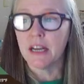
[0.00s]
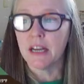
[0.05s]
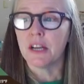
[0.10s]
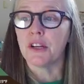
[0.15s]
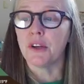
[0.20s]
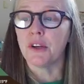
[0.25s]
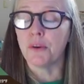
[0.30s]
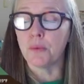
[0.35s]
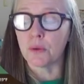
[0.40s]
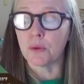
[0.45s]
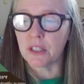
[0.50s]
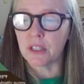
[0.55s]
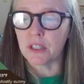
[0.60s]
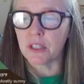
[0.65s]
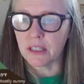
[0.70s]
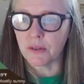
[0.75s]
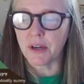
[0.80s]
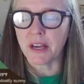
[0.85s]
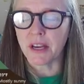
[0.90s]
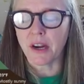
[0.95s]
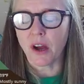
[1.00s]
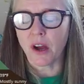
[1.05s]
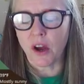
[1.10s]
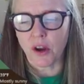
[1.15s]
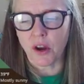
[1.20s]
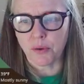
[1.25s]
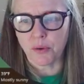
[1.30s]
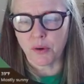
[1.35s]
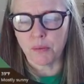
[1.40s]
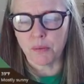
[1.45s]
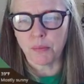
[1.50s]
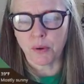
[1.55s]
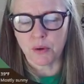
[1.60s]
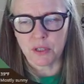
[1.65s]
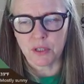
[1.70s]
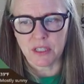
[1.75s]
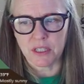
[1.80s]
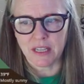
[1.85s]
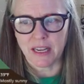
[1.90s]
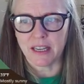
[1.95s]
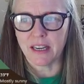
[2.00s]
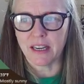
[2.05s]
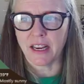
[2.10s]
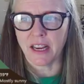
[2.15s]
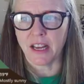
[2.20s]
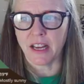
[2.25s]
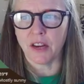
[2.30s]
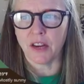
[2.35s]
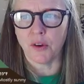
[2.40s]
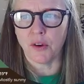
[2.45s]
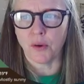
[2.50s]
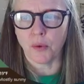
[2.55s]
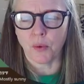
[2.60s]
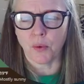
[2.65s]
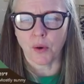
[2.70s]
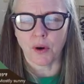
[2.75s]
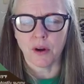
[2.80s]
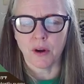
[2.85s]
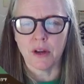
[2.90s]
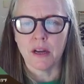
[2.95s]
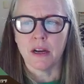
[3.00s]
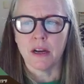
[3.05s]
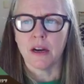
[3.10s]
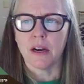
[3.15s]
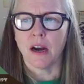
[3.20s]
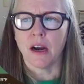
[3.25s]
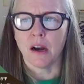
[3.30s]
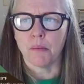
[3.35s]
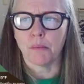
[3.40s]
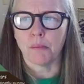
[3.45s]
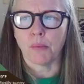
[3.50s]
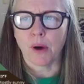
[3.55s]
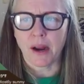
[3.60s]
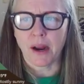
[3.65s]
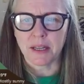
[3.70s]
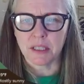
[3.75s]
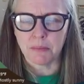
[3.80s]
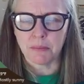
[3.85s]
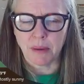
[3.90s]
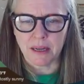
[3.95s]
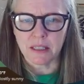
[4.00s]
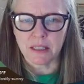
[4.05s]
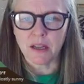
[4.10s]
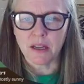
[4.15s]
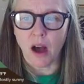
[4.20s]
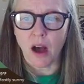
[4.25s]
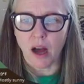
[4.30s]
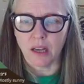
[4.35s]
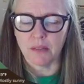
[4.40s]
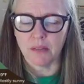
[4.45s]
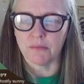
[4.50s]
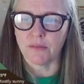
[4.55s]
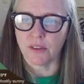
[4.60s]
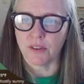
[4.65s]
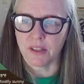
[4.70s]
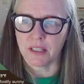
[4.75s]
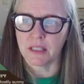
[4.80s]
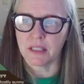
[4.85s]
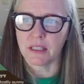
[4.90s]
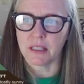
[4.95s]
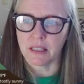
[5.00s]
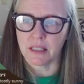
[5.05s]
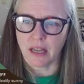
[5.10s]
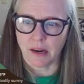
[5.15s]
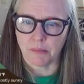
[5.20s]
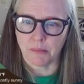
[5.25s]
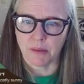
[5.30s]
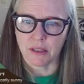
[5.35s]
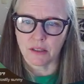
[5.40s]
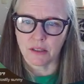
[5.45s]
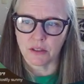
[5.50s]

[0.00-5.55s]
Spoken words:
You will still get 100% in your Brightspace column for this assignment.